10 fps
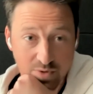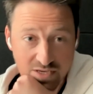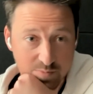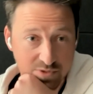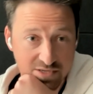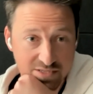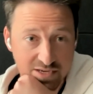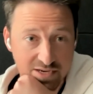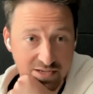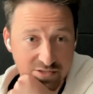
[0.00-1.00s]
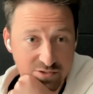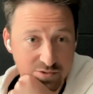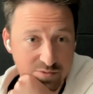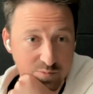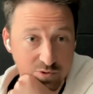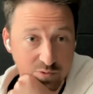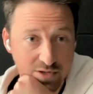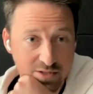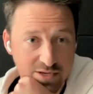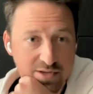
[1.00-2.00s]
best place to get answers real
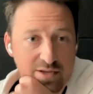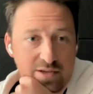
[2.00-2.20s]
quickly.